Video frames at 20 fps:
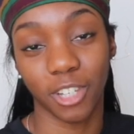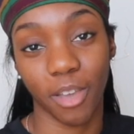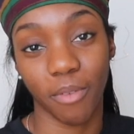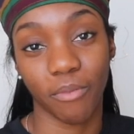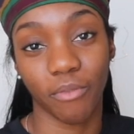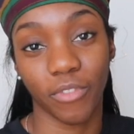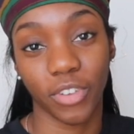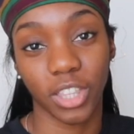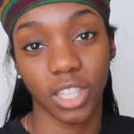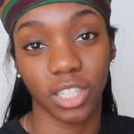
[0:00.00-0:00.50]

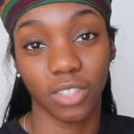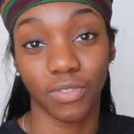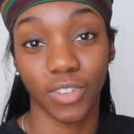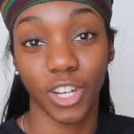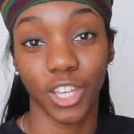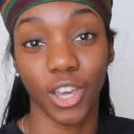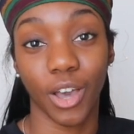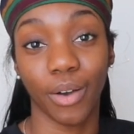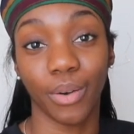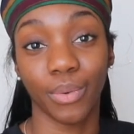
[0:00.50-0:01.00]
gem for this
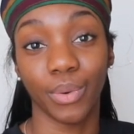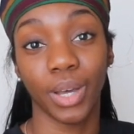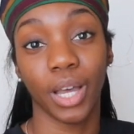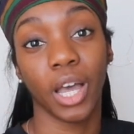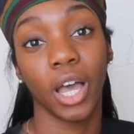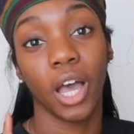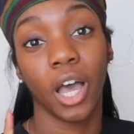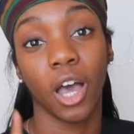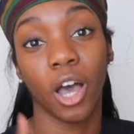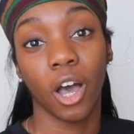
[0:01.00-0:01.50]
video.
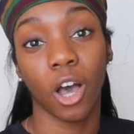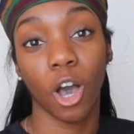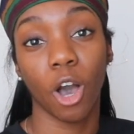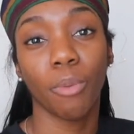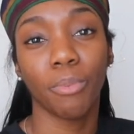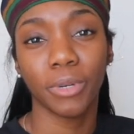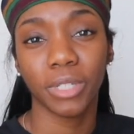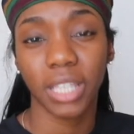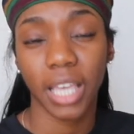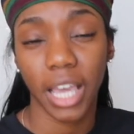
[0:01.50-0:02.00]

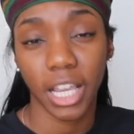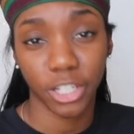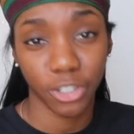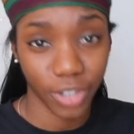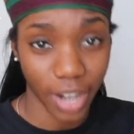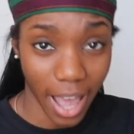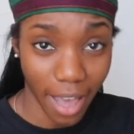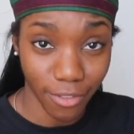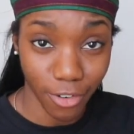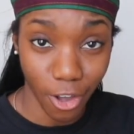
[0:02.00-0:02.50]
Oprah said you
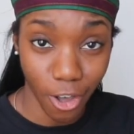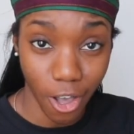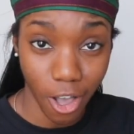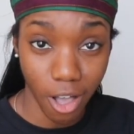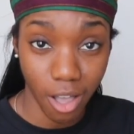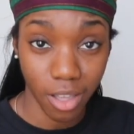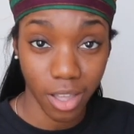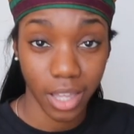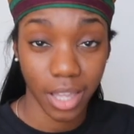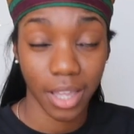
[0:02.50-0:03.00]
could have it
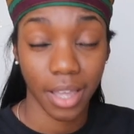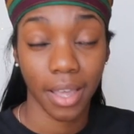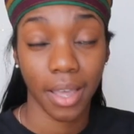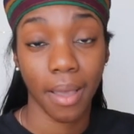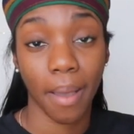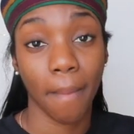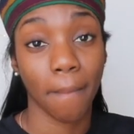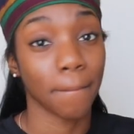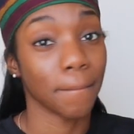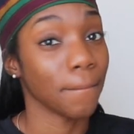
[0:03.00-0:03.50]
all,
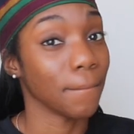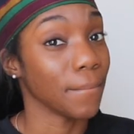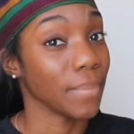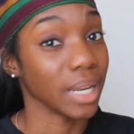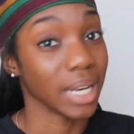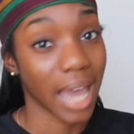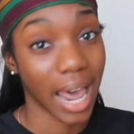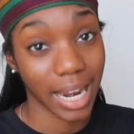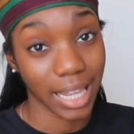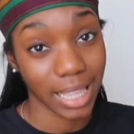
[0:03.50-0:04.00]

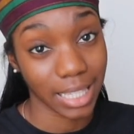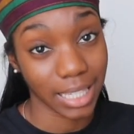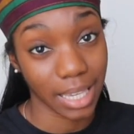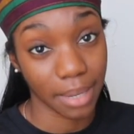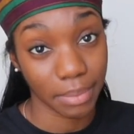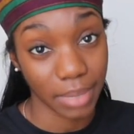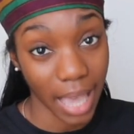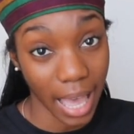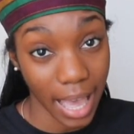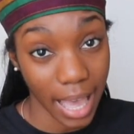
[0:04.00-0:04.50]
but not at the
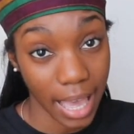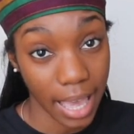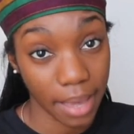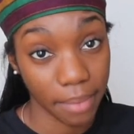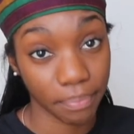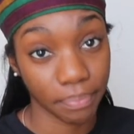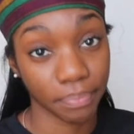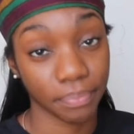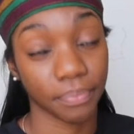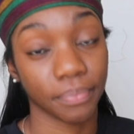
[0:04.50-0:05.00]
same
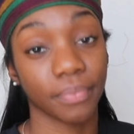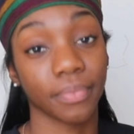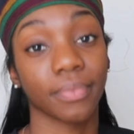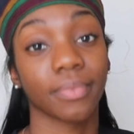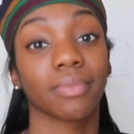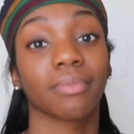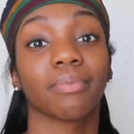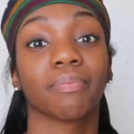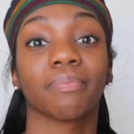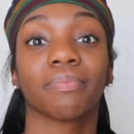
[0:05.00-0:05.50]
time.
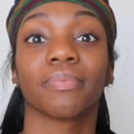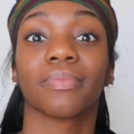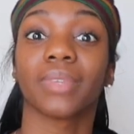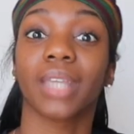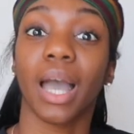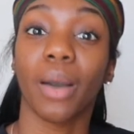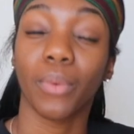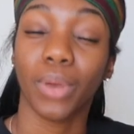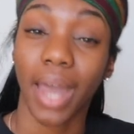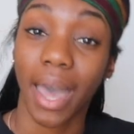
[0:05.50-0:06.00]

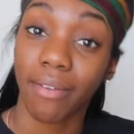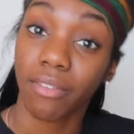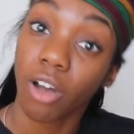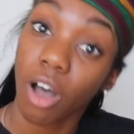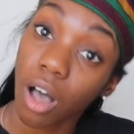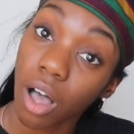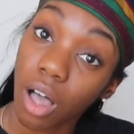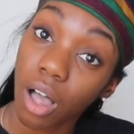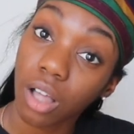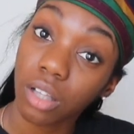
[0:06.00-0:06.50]
I want to have it
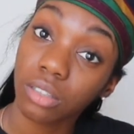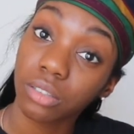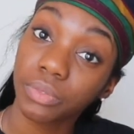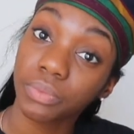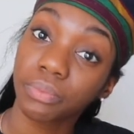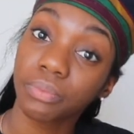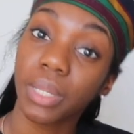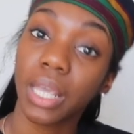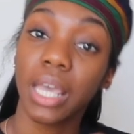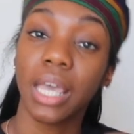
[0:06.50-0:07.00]
all,
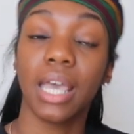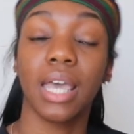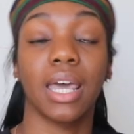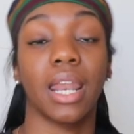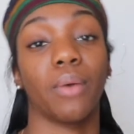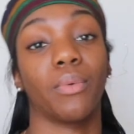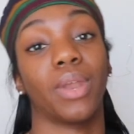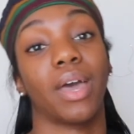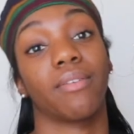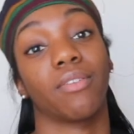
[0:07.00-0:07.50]

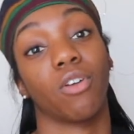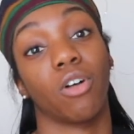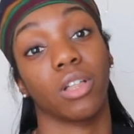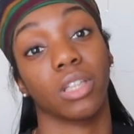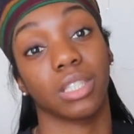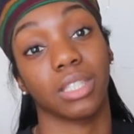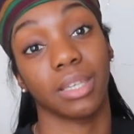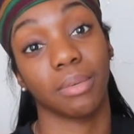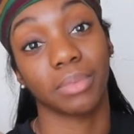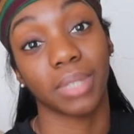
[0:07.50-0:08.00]
and I want to have it all
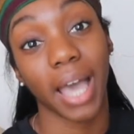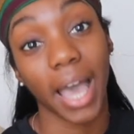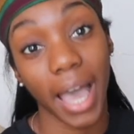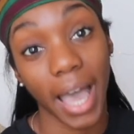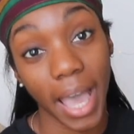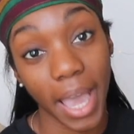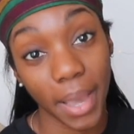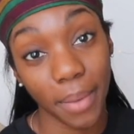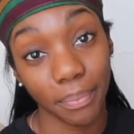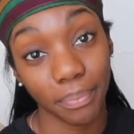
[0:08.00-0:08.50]
at the same
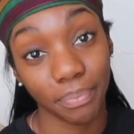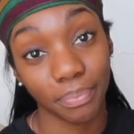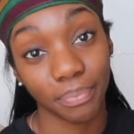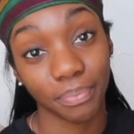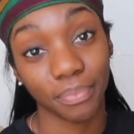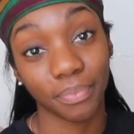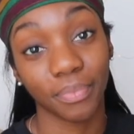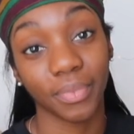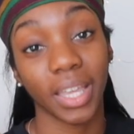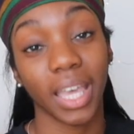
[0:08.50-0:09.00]
time.
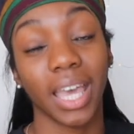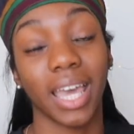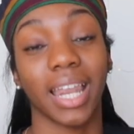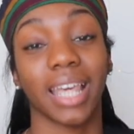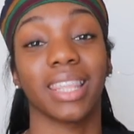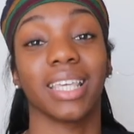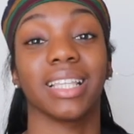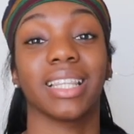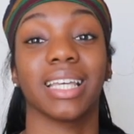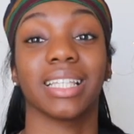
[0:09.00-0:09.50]

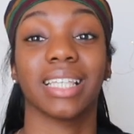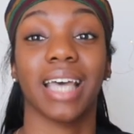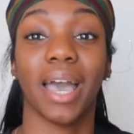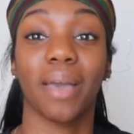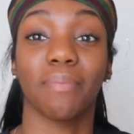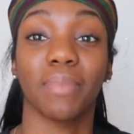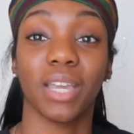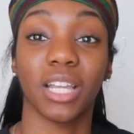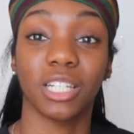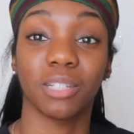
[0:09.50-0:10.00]
And I think that
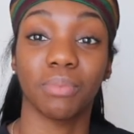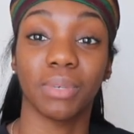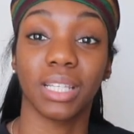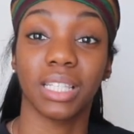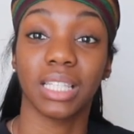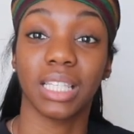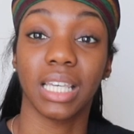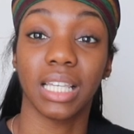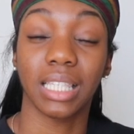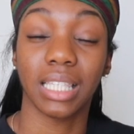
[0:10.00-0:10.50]
time management
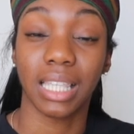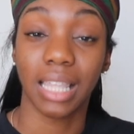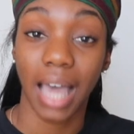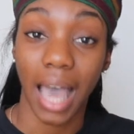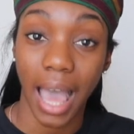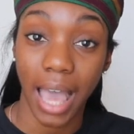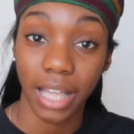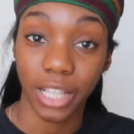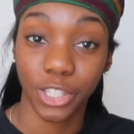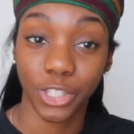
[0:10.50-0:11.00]
is key to
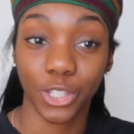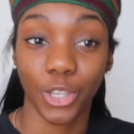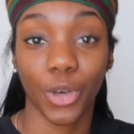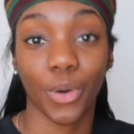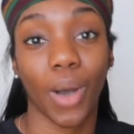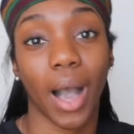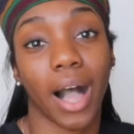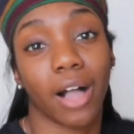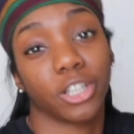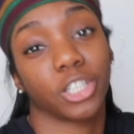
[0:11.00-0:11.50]
that.
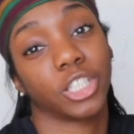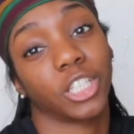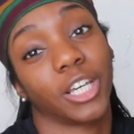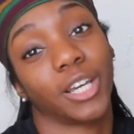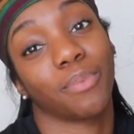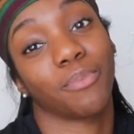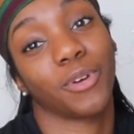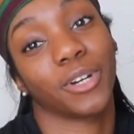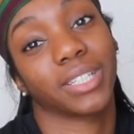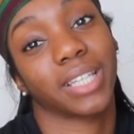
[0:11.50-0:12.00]
So I'll
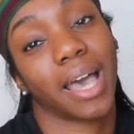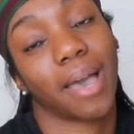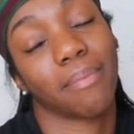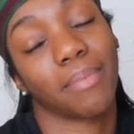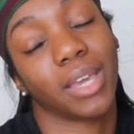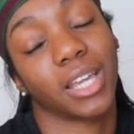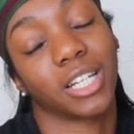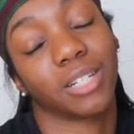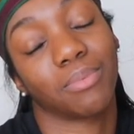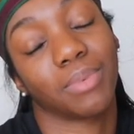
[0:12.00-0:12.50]
share more time
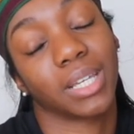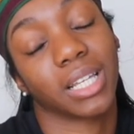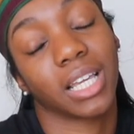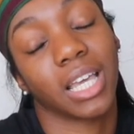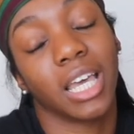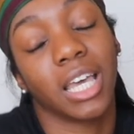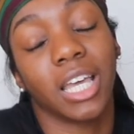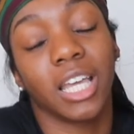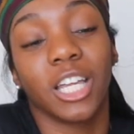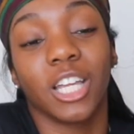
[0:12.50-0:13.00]
management
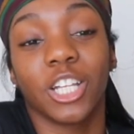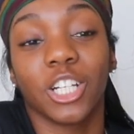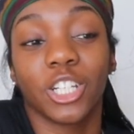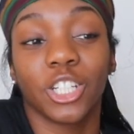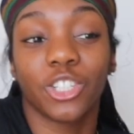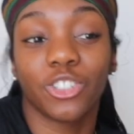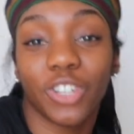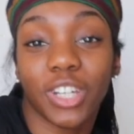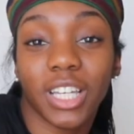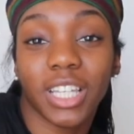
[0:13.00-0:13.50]

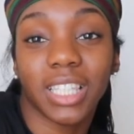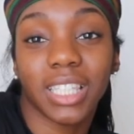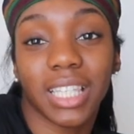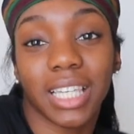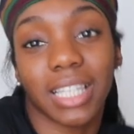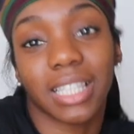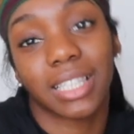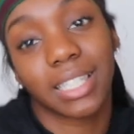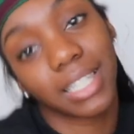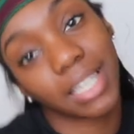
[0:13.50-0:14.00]
tricks
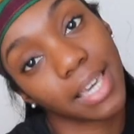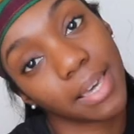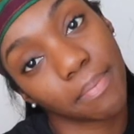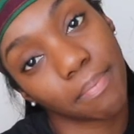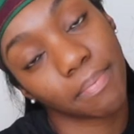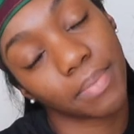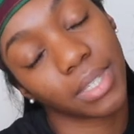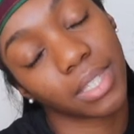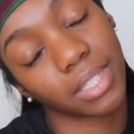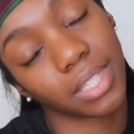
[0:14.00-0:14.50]
and
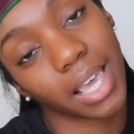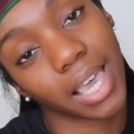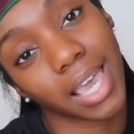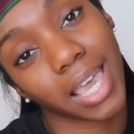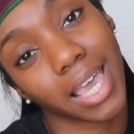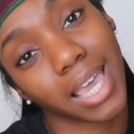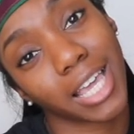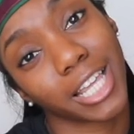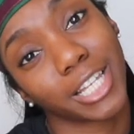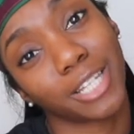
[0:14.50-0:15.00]
tips.
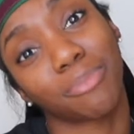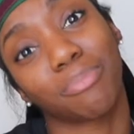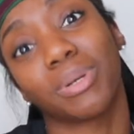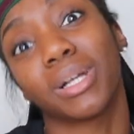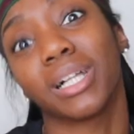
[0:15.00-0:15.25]
And